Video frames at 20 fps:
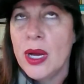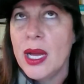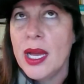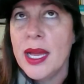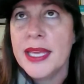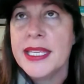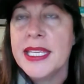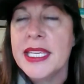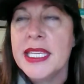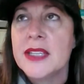
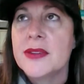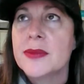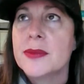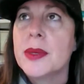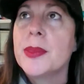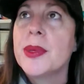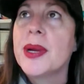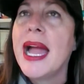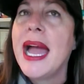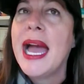I can't even
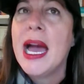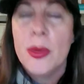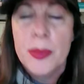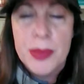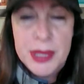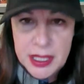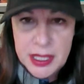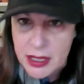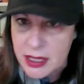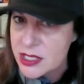remember how
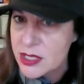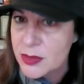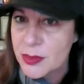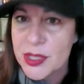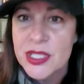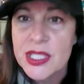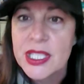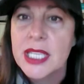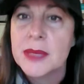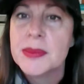many
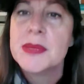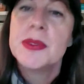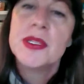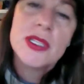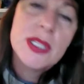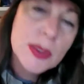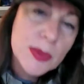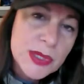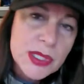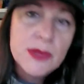customers came,
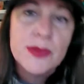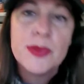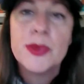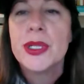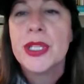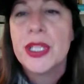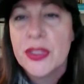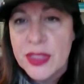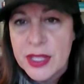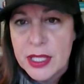especially it was the
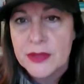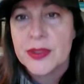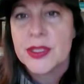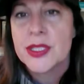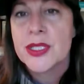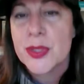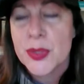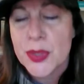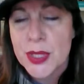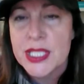40th
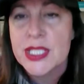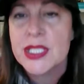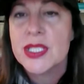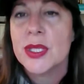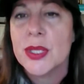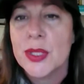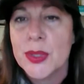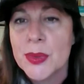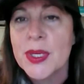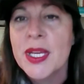anniversary.
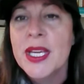So,